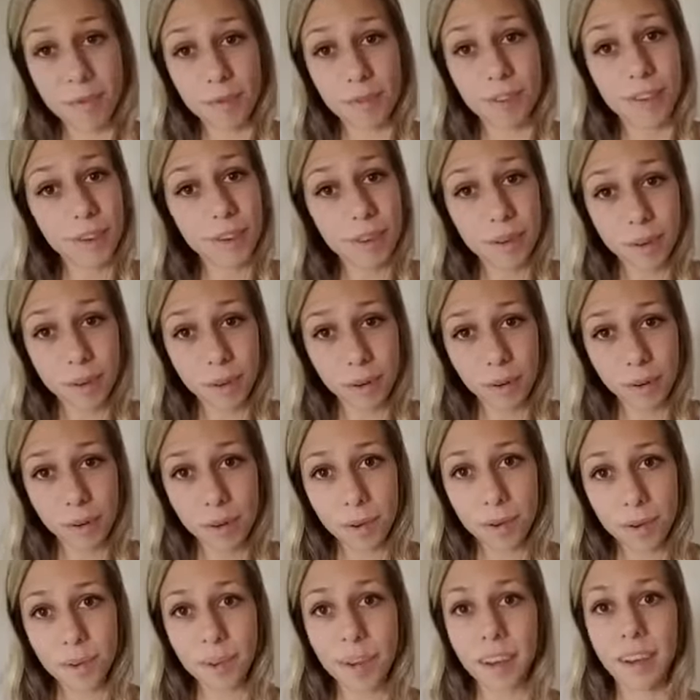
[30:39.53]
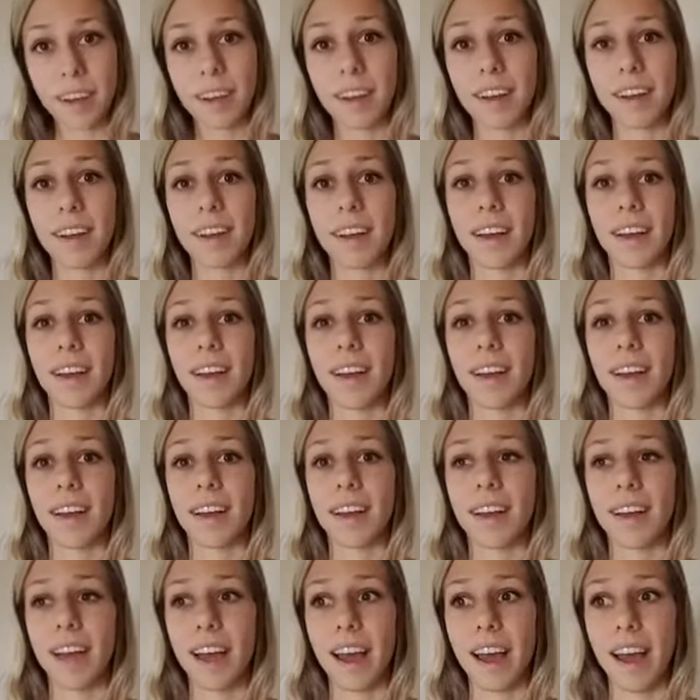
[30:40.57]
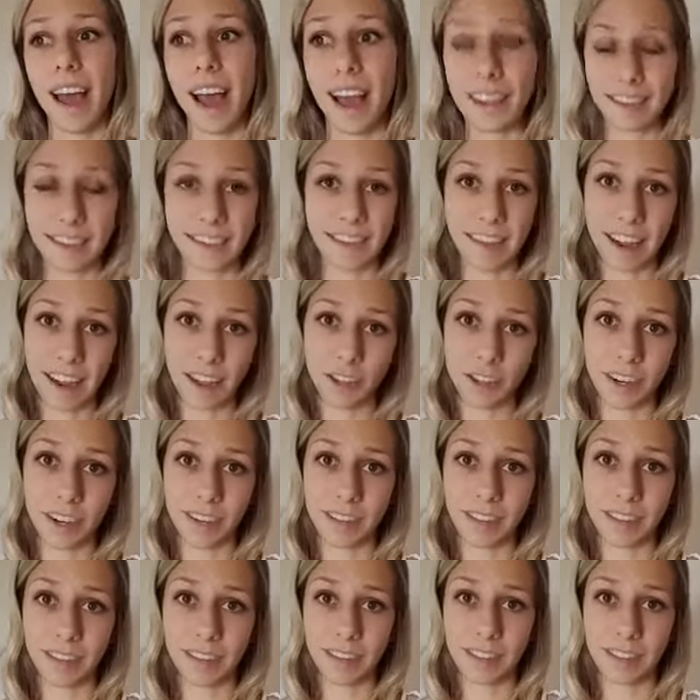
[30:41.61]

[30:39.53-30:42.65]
do has intention.